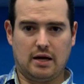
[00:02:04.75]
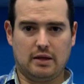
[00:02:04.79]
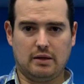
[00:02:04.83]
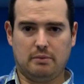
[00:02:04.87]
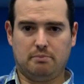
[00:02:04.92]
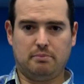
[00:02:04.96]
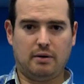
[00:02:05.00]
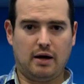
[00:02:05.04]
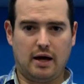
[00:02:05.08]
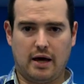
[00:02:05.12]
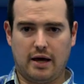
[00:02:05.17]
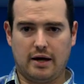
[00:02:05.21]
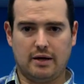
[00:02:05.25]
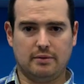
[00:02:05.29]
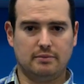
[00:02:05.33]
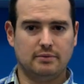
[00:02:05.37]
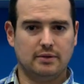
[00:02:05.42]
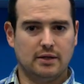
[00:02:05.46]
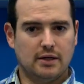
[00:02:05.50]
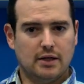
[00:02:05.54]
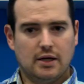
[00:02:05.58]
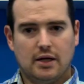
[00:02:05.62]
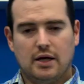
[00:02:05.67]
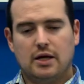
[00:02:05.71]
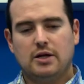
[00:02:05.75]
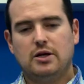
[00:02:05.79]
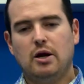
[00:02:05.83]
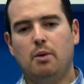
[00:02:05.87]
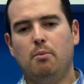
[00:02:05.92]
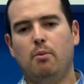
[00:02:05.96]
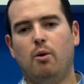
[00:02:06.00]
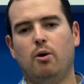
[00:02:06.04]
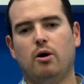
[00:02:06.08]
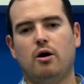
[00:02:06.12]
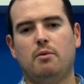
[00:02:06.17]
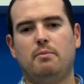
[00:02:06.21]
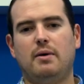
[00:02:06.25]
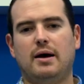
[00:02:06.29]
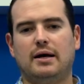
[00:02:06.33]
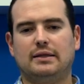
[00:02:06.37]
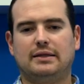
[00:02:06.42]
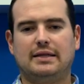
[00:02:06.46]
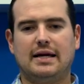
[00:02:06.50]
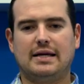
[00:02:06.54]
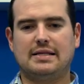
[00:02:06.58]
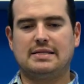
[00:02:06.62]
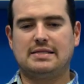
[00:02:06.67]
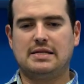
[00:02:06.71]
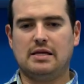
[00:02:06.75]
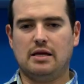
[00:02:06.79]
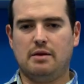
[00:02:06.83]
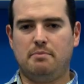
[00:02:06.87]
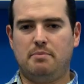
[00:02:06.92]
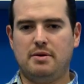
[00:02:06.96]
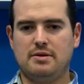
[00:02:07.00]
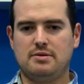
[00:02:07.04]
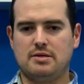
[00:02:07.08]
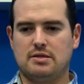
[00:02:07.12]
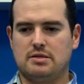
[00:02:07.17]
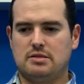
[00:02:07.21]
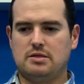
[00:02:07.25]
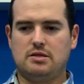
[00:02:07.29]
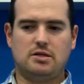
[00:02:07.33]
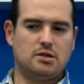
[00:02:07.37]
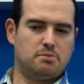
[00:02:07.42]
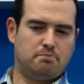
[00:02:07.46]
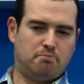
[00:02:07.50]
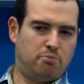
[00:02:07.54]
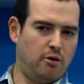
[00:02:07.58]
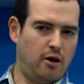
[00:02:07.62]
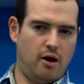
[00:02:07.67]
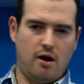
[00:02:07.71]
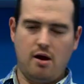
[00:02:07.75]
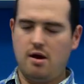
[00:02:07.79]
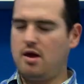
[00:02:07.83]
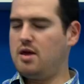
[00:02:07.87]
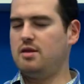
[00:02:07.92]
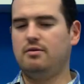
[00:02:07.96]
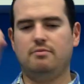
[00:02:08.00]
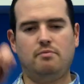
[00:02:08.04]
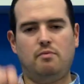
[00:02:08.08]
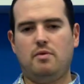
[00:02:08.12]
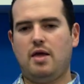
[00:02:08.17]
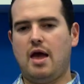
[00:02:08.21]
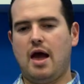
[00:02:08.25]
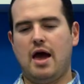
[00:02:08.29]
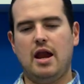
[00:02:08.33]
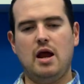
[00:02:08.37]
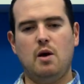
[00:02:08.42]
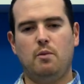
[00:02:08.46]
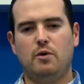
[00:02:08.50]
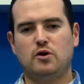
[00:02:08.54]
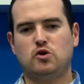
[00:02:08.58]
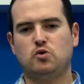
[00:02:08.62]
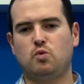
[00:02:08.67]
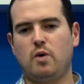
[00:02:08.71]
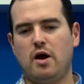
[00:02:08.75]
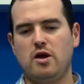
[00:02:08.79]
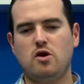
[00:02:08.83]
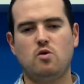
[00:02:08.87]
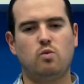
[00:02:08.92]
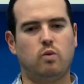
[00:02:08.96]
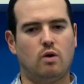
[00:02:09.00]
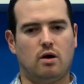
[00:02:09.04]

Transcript: on the bottom. No more about that silly business. You just put it in any which way you